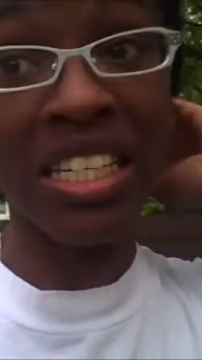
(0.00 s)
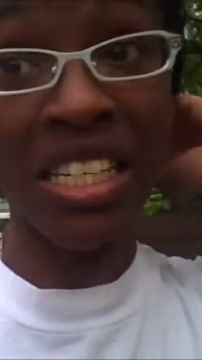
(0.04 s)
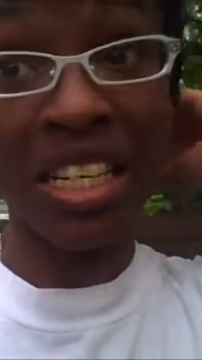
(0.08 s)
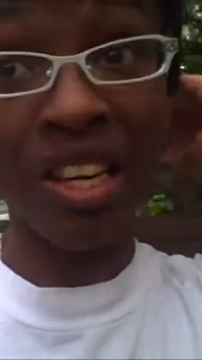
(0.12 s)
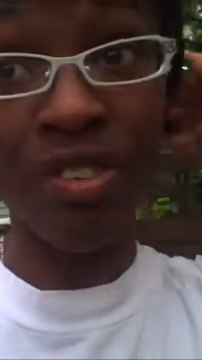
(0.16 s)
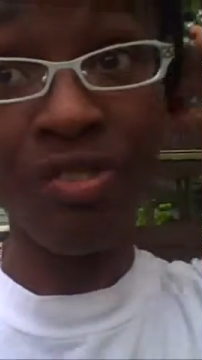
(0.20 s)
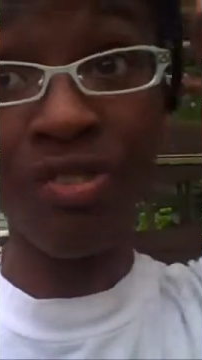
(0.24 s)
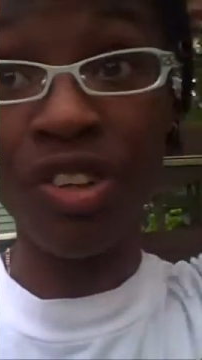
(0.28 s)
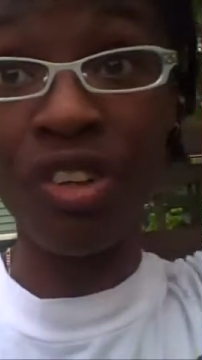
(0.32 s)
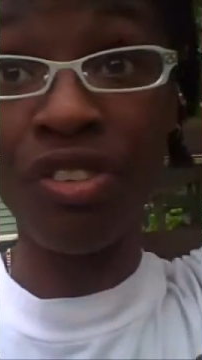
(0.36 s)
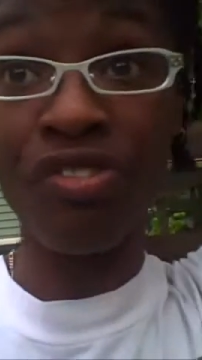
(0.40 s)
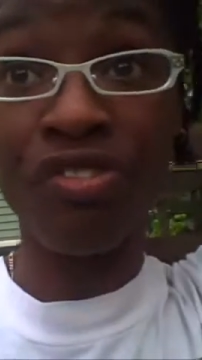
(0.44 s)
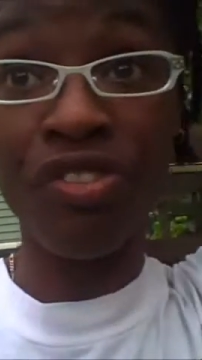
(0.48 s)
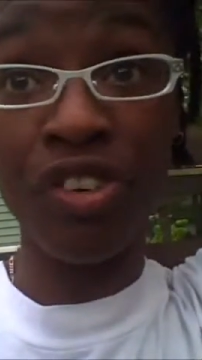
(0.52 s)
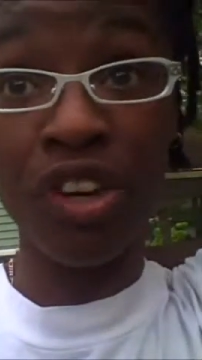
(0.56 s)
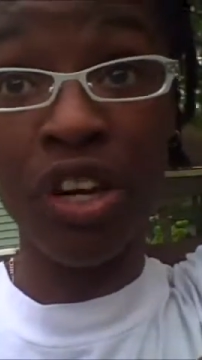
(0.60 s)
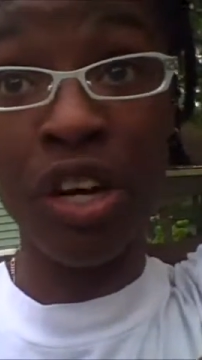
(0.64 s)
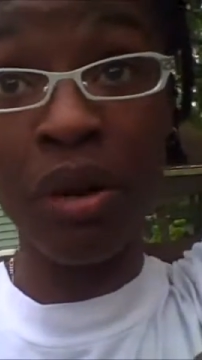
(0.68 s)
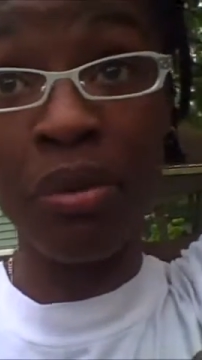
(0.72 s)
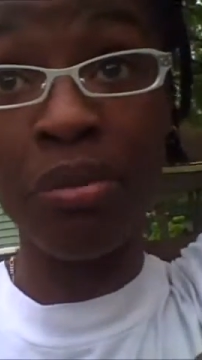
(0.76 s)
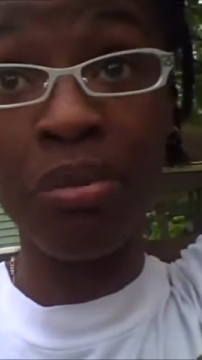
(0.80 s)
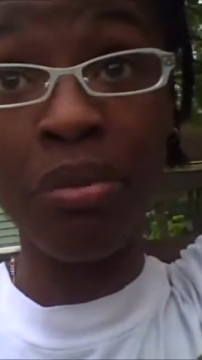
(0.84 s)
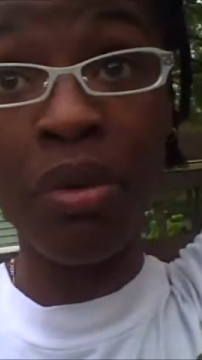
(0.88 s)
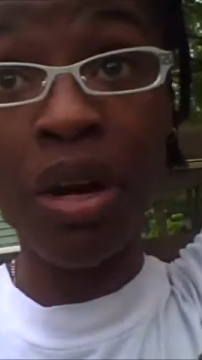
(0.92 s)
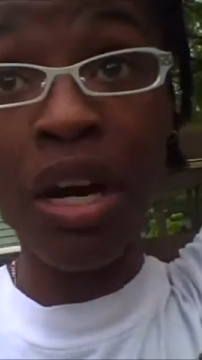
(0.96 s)
different
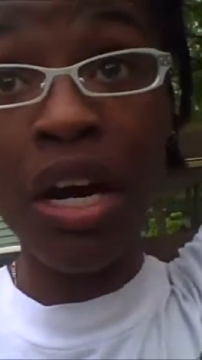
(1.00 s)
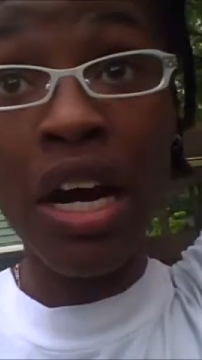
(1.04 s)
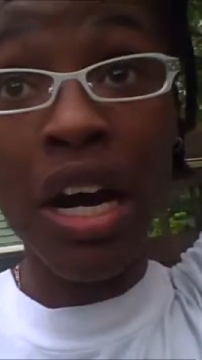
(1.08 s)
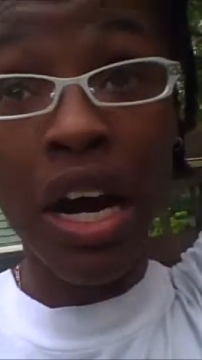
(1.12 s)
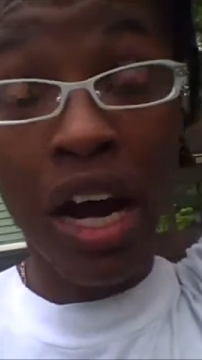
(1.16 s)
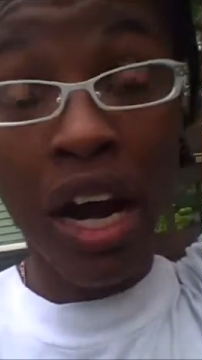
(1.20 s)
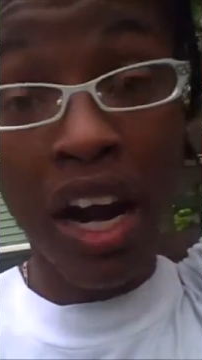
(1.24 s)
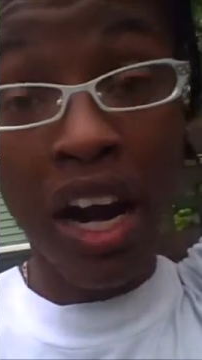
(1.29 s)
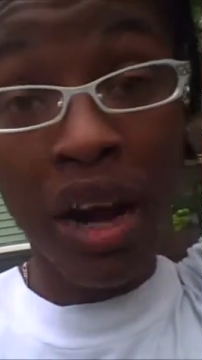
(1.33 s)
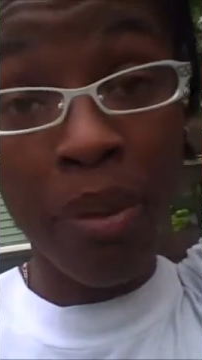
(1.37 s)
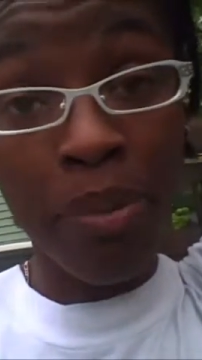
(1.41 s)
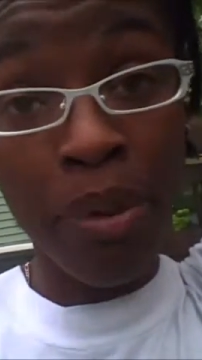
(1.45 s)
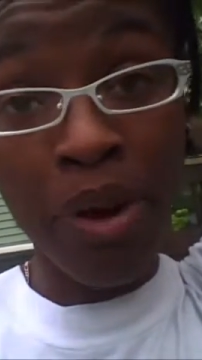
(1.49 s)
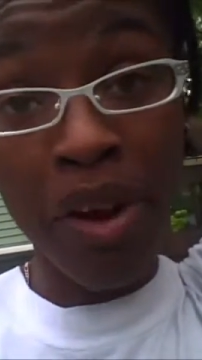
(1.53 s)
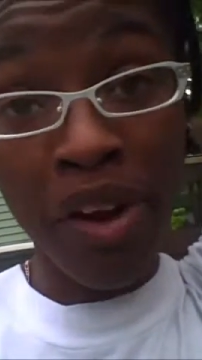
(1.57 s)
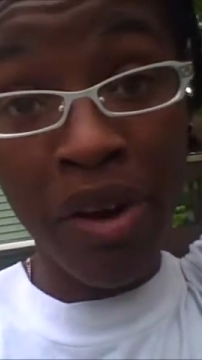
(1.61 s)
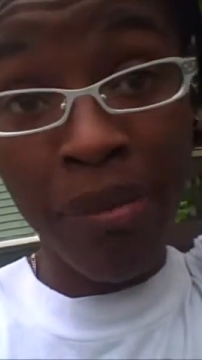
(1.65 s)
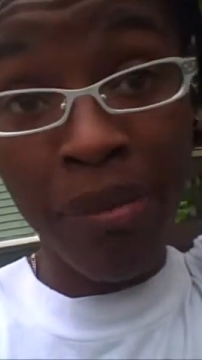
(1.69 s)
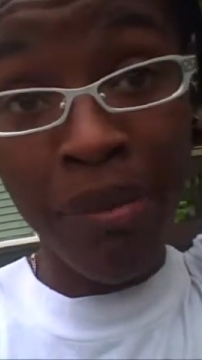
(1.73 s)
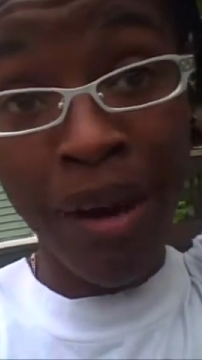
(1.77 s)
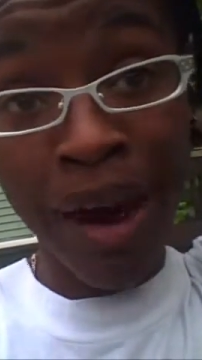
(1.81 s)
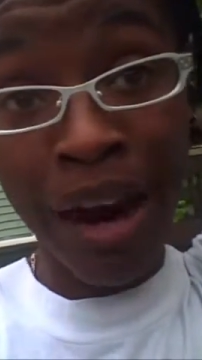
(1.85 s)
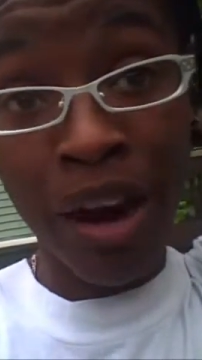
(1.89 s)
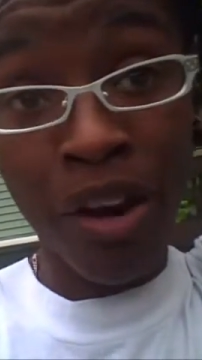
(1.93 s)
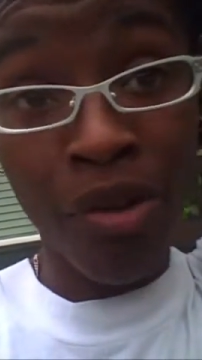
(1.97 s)
from up here
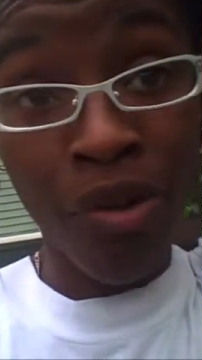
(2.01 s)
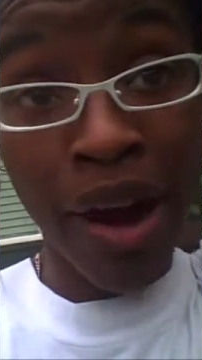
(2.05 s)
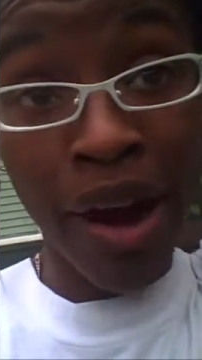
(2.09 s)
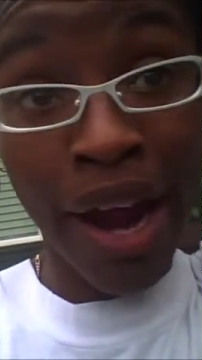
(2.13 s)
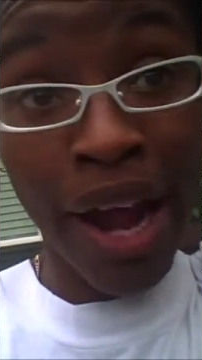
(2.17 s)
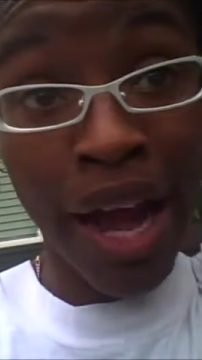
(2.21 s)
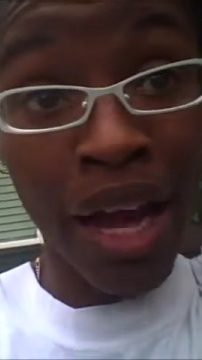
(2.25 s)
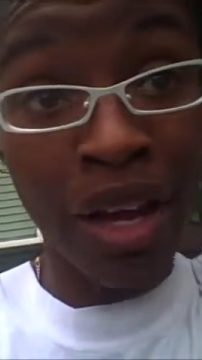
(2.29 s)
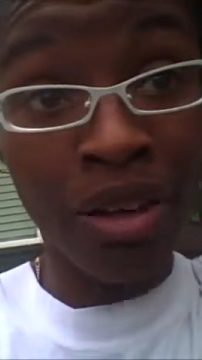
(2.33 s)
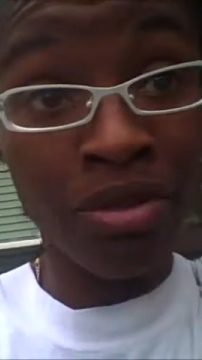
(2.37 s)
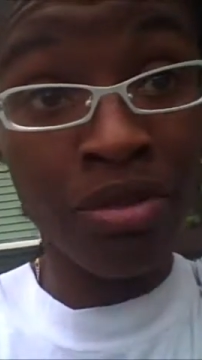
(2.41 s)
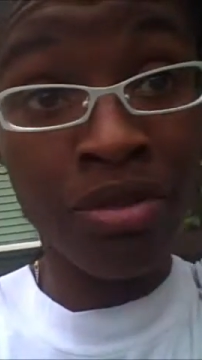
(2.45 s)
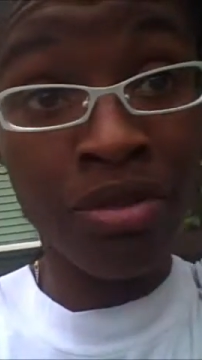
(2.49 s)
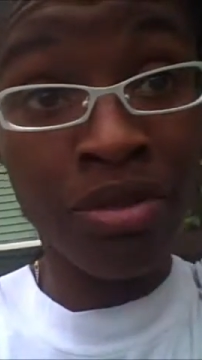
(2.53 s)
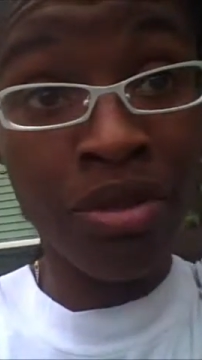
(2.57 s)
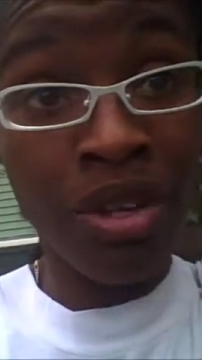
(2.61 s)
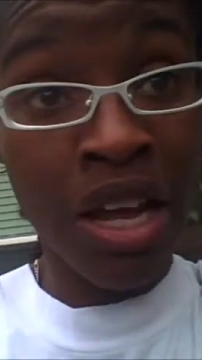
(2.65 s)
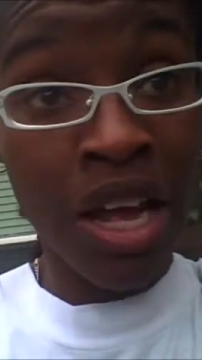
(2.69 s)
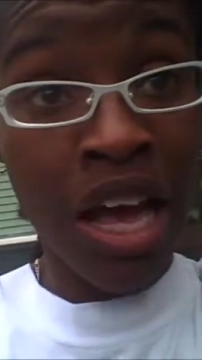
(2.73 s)
in my crown.